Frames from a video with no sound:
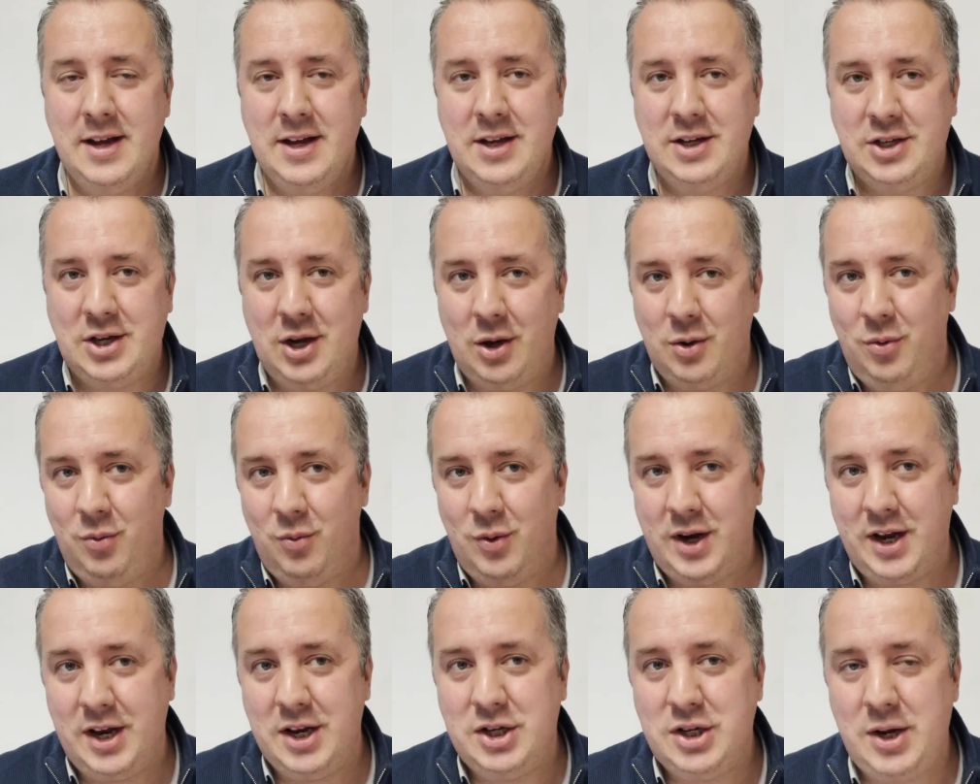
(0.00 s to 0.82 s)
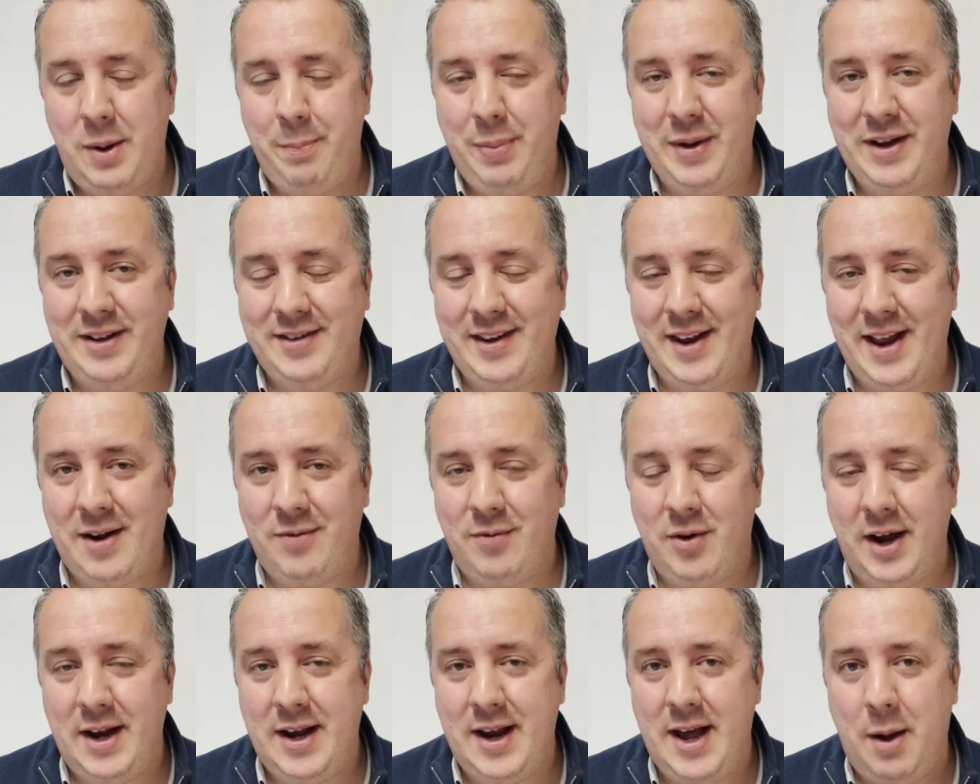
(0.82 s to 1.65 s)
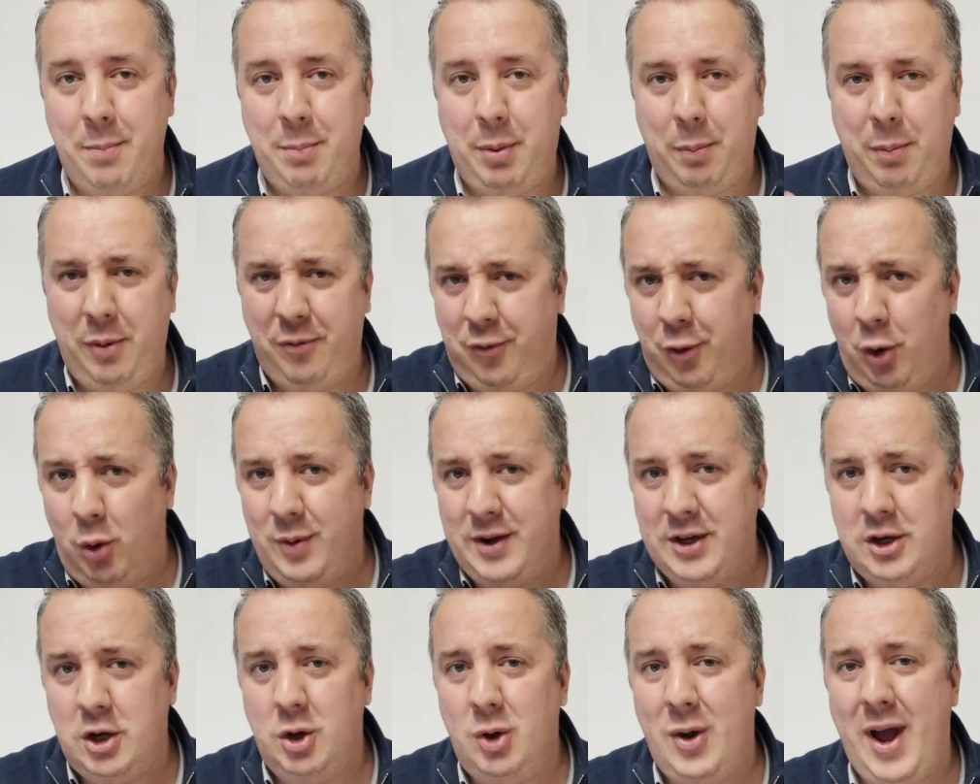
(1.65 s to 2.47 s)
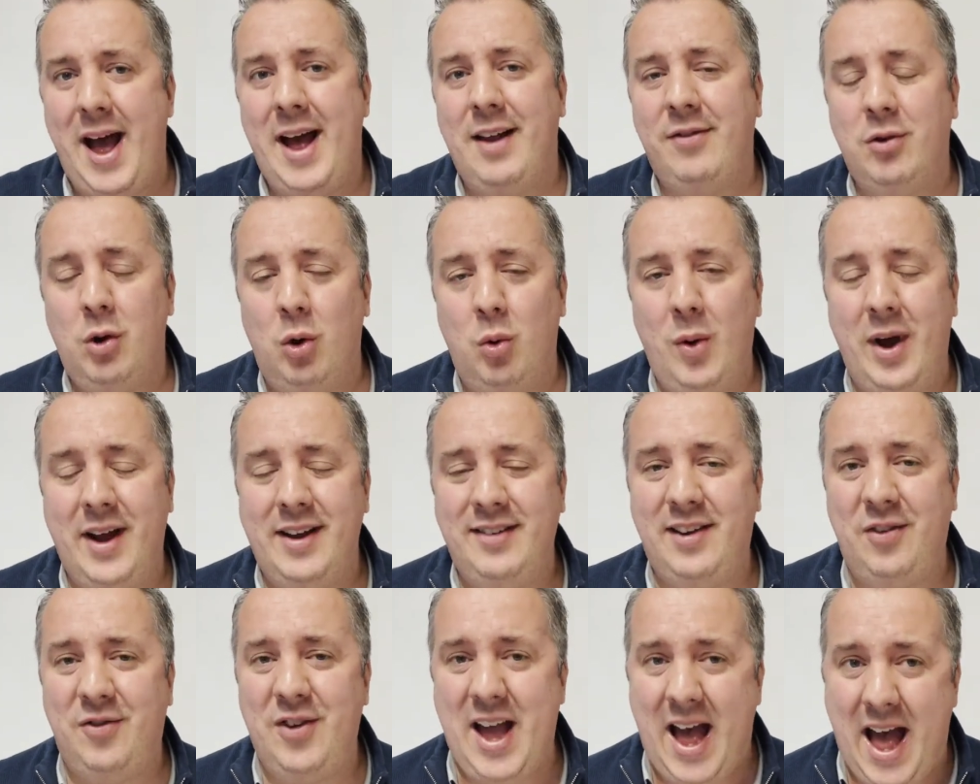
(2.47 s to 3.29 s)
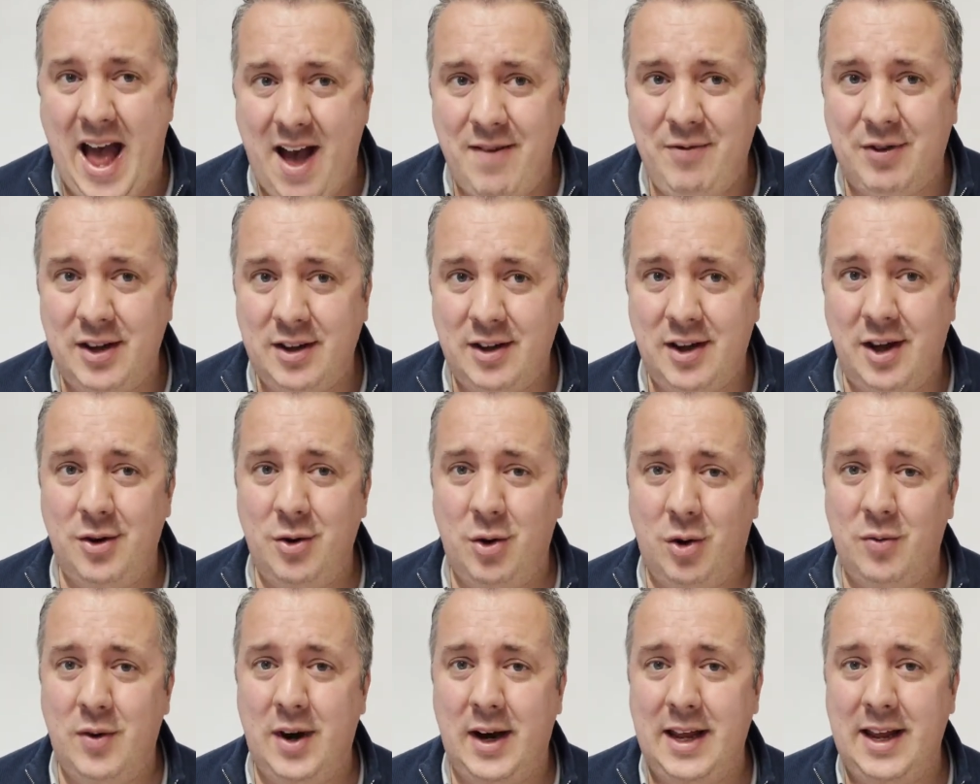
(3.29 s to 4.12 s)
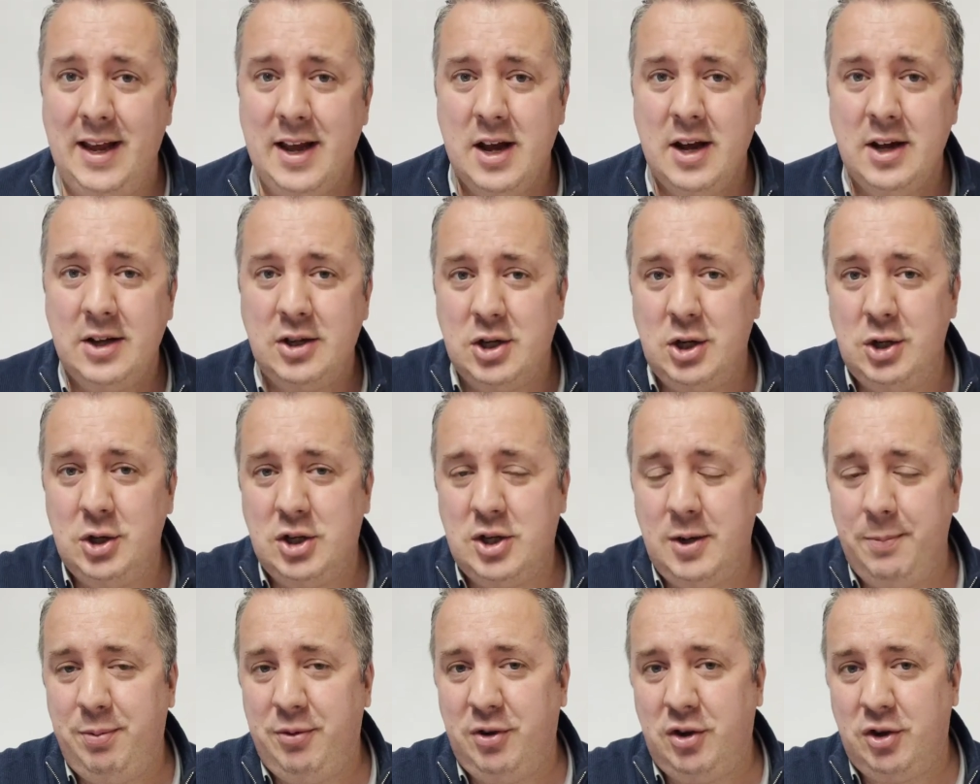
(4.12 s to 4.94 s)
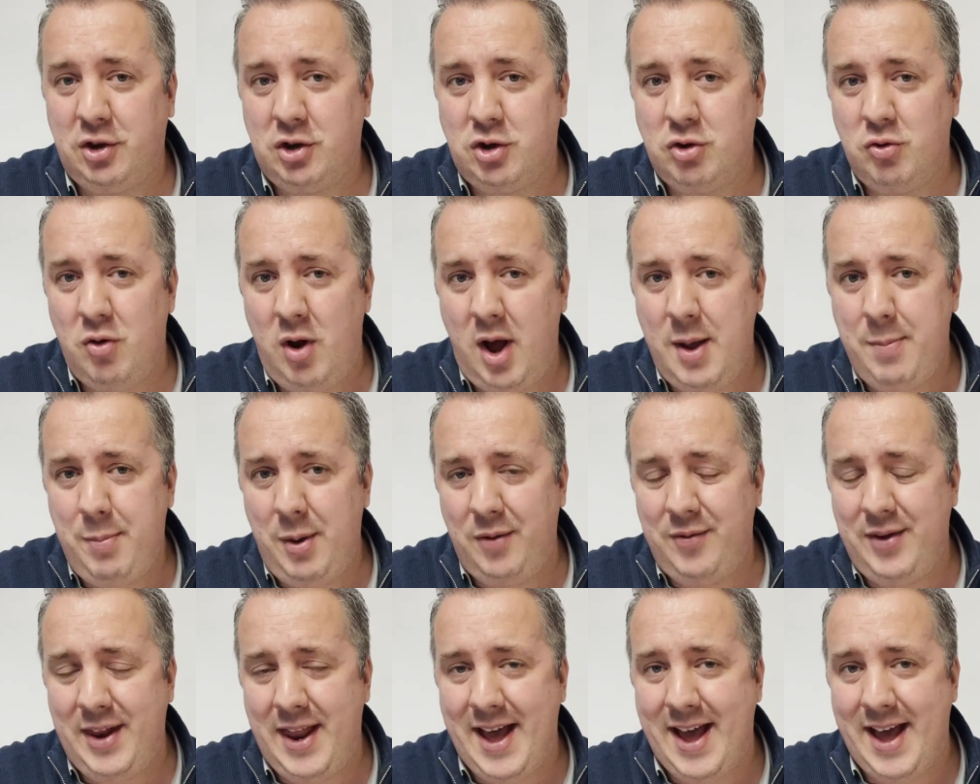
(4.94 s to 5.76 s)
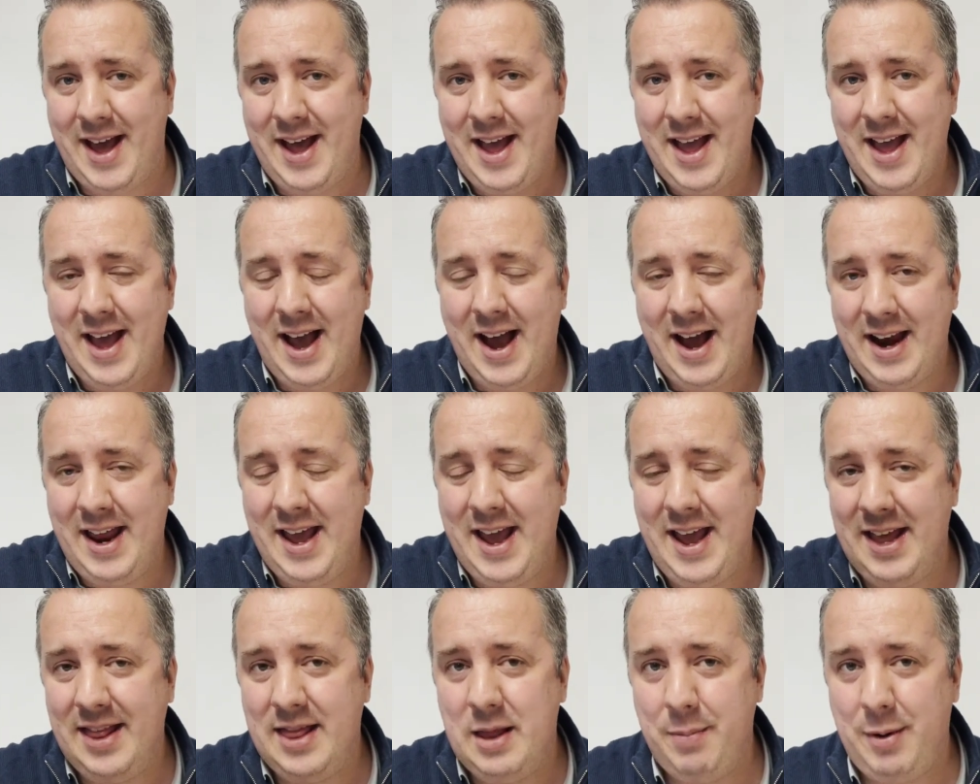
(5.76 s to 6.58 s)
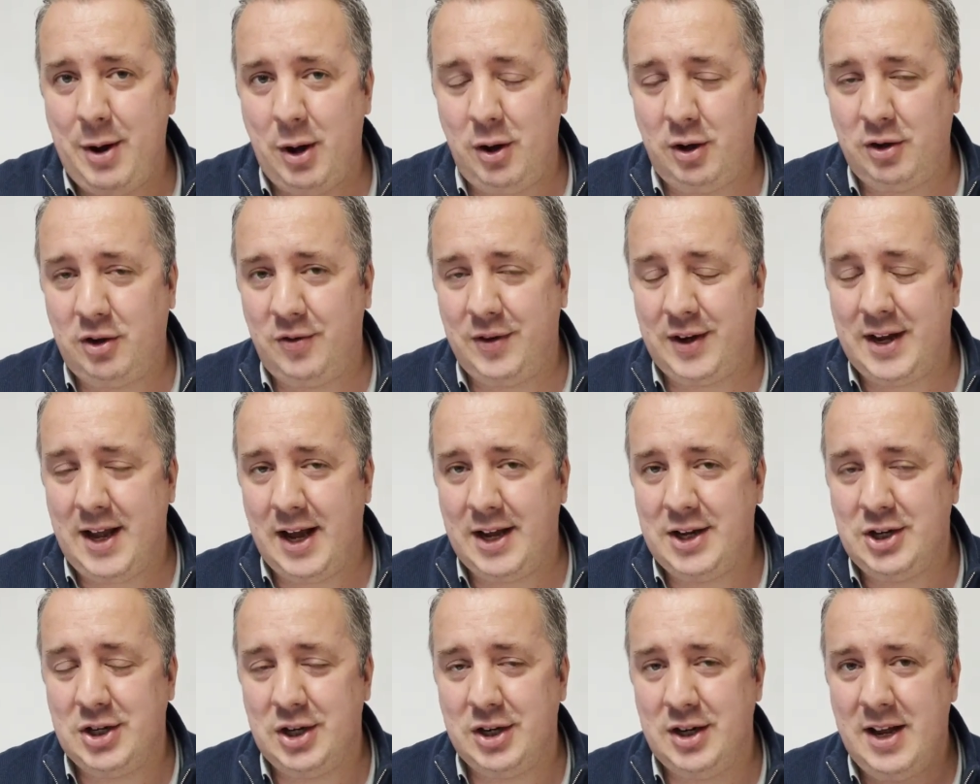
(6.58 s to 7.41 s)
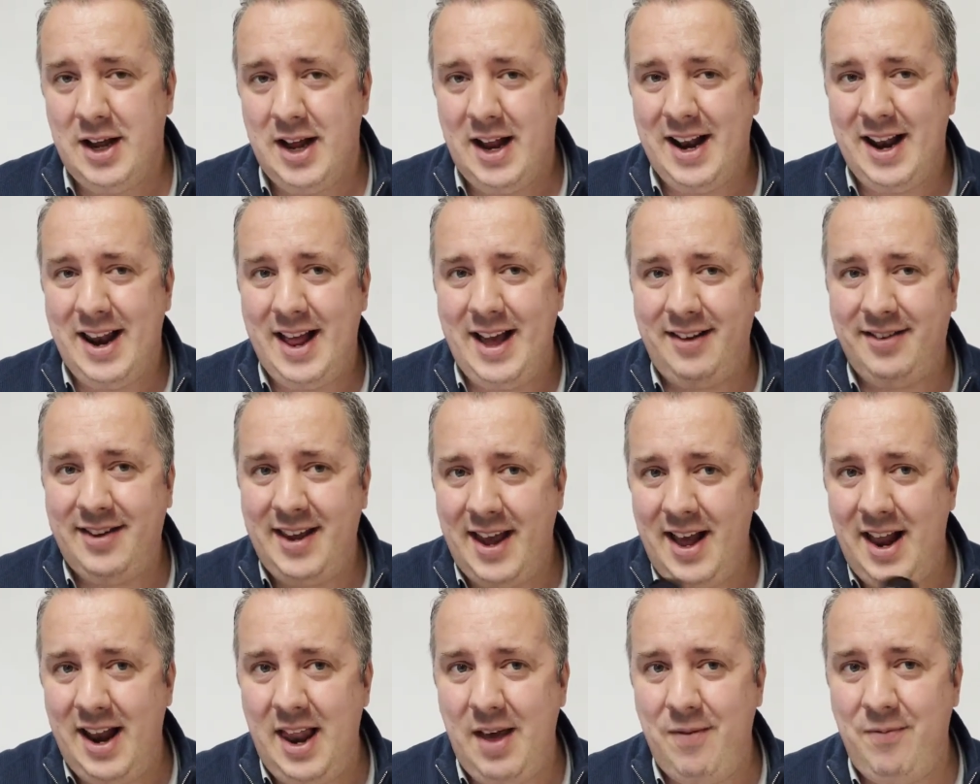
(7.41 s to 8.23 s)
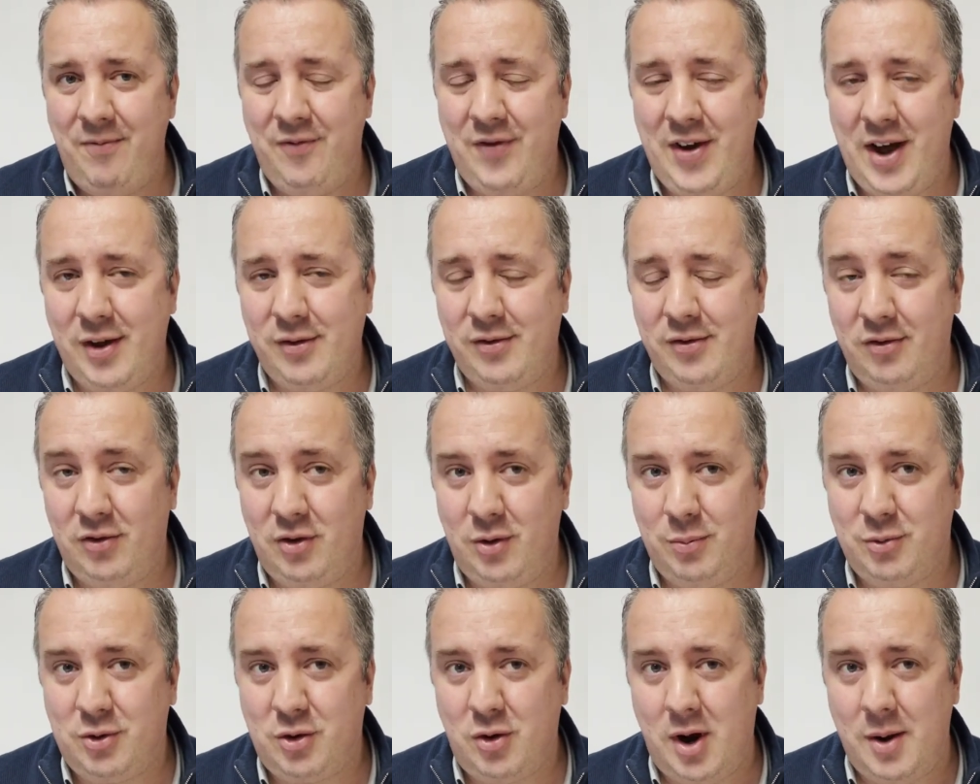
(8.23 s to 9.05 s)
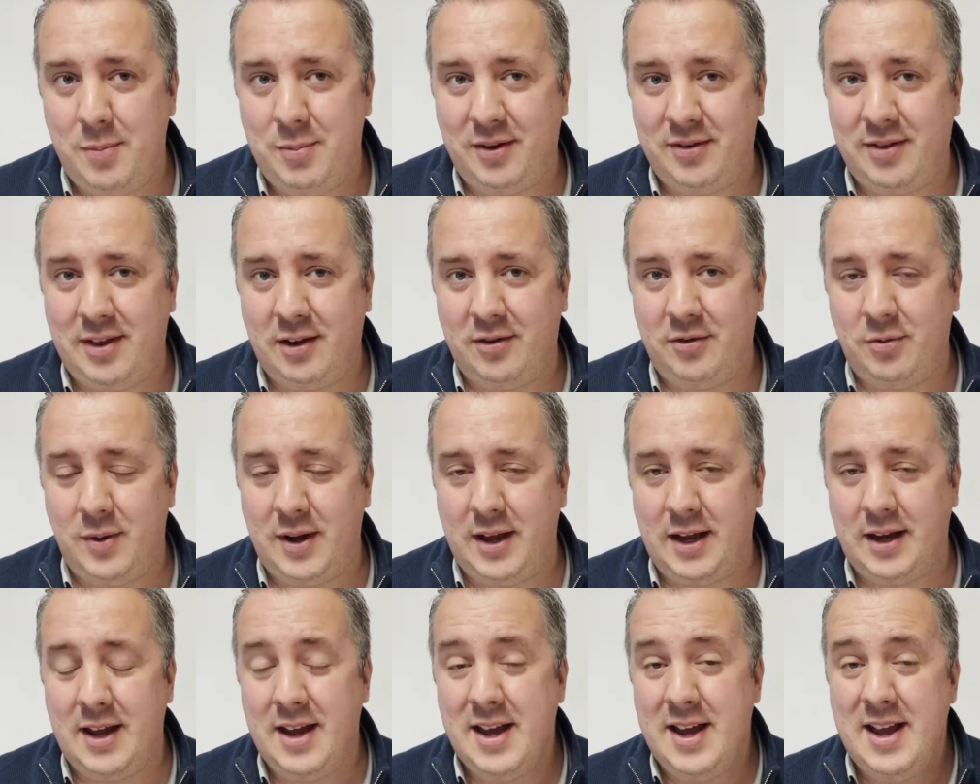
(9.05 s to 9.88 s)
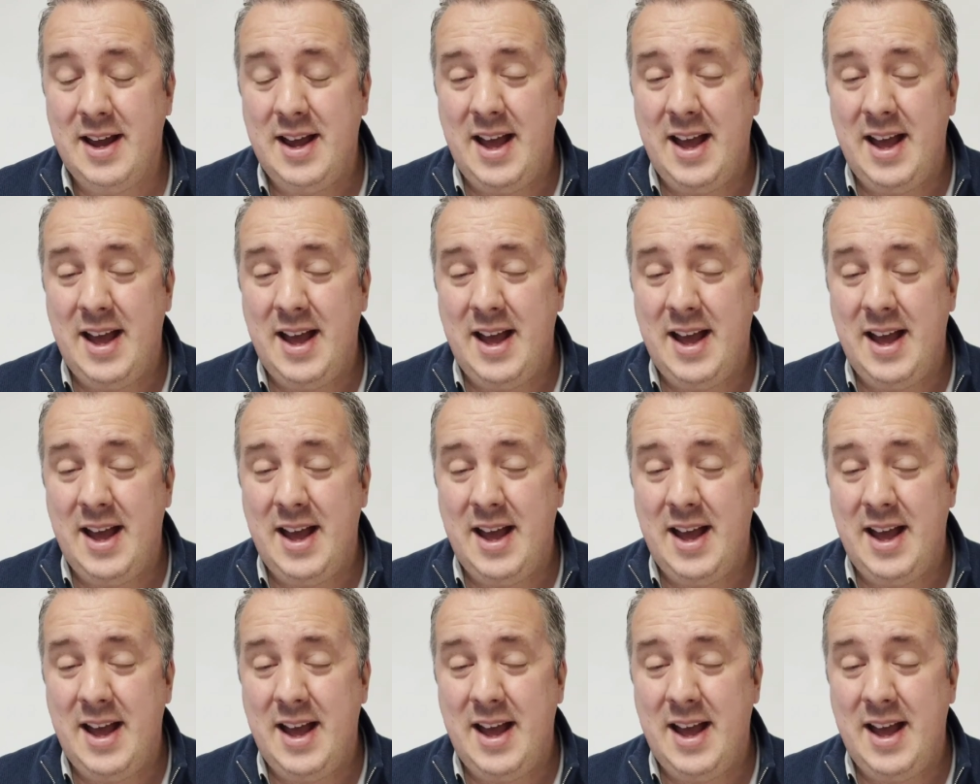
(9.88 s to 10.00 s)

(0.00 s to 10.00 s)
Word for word: So we're going to jump into that right now. But before we do, as always, if you haven't done already, do subscribe over there and hit the bell notification. Let's hit 11,000 subscribers this week.